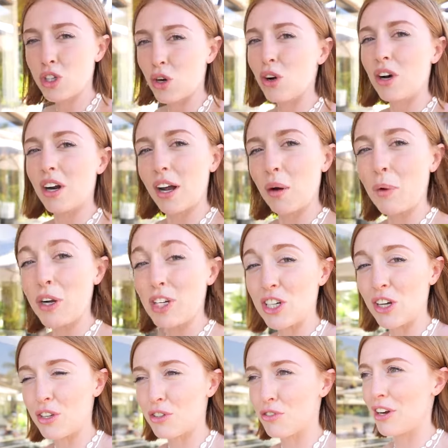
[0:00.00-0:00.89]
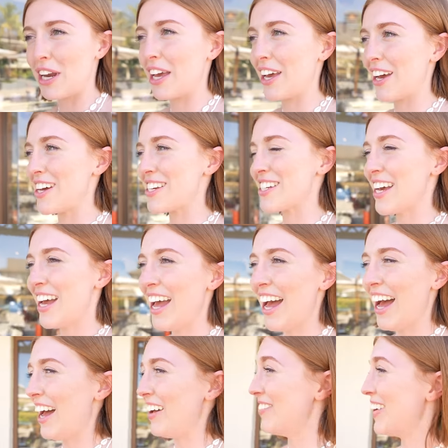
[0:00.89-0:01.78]
chocolate, which looks really good.
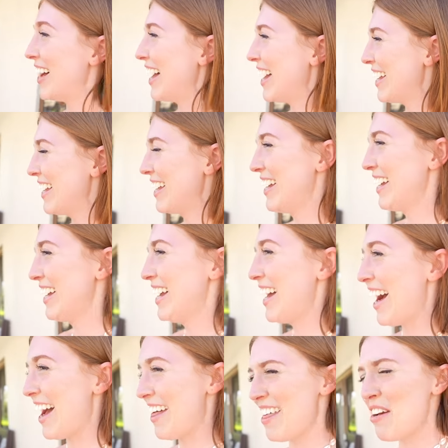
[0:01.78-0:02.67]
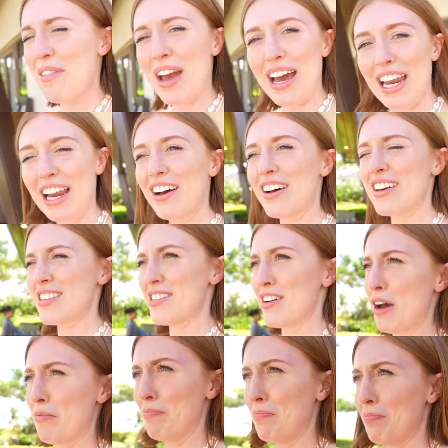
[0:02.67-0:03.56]
Um, hi, I think we had it last
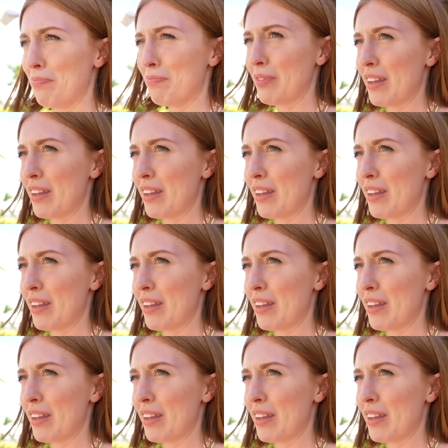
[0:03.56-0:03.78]
time.